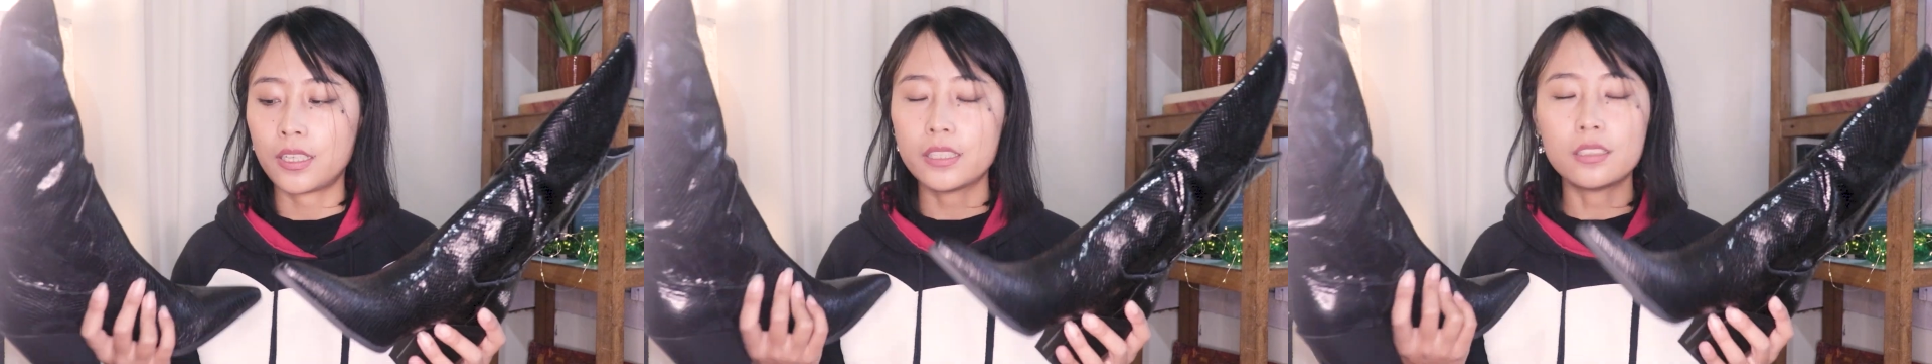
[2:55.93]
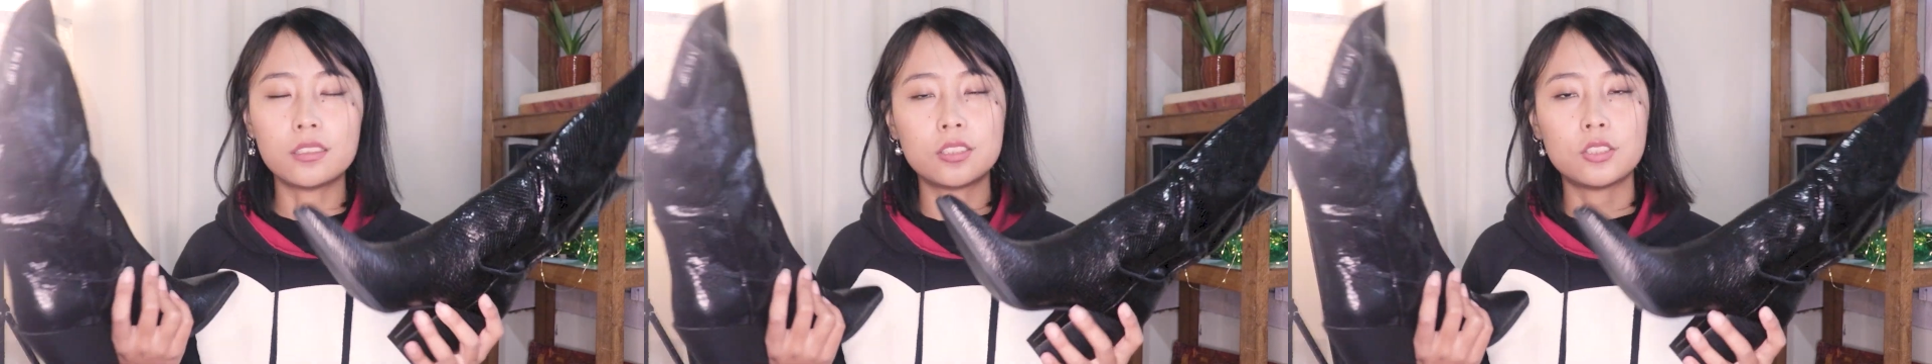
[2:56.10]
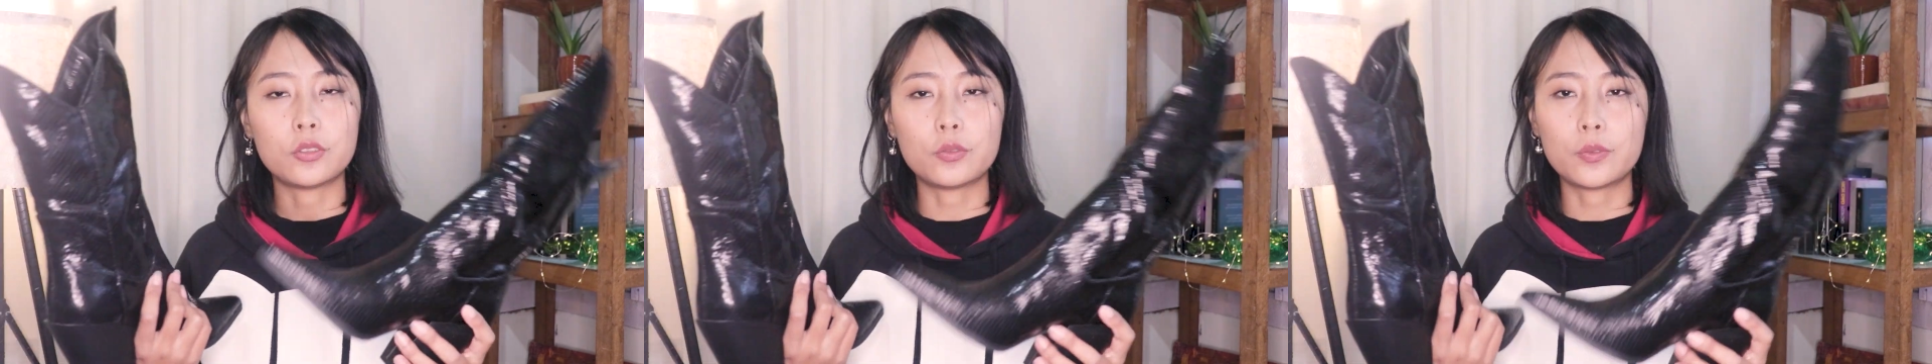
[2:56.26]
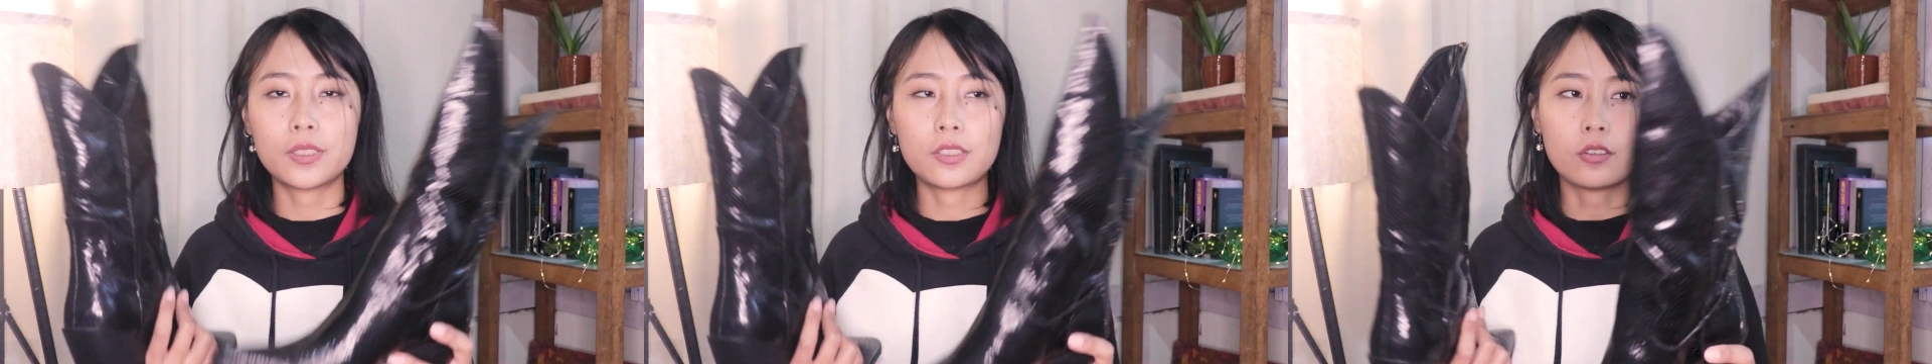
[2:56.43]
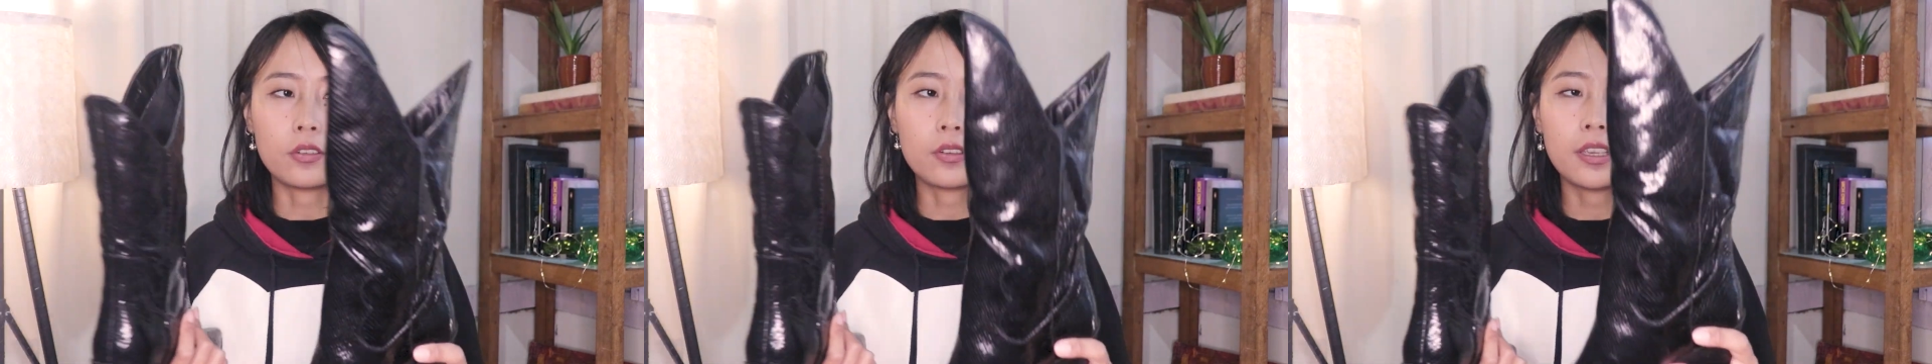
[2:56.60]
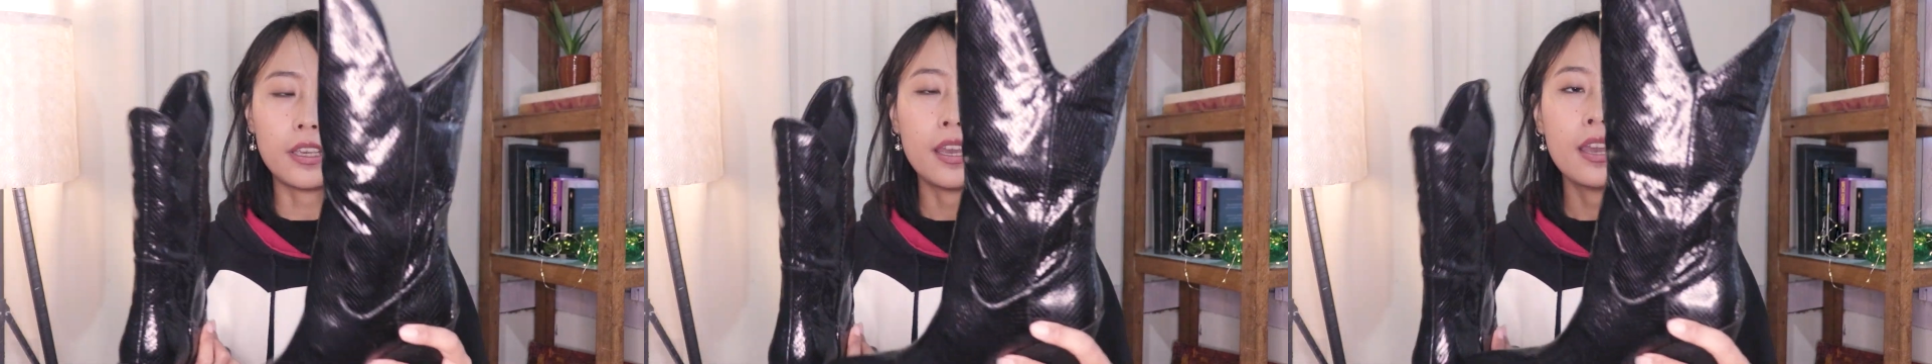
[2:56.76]
it'll do, it's
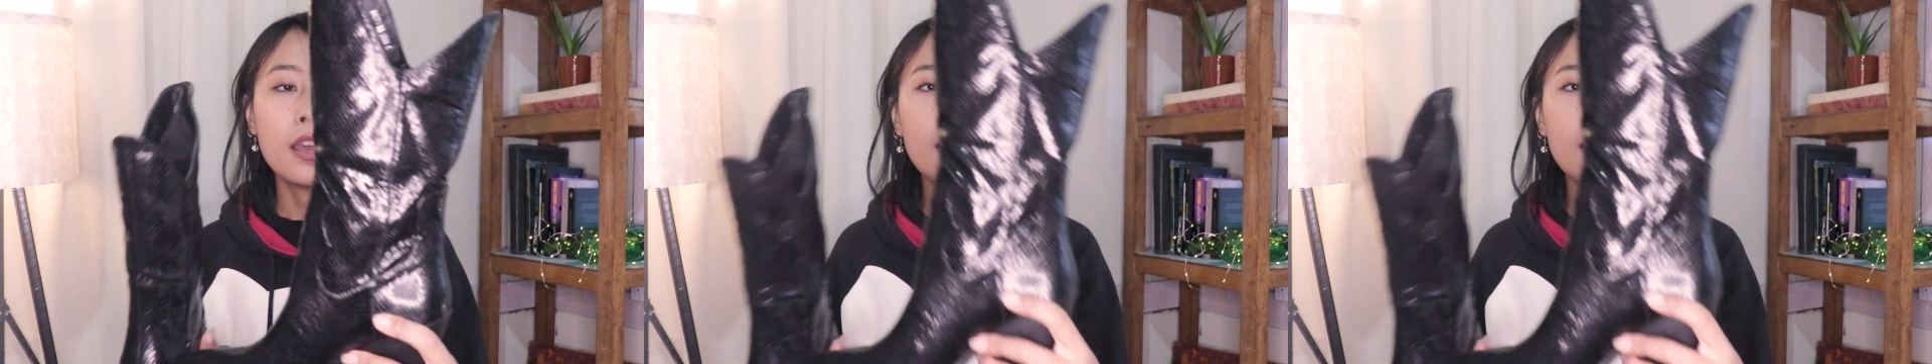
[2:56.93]
okay.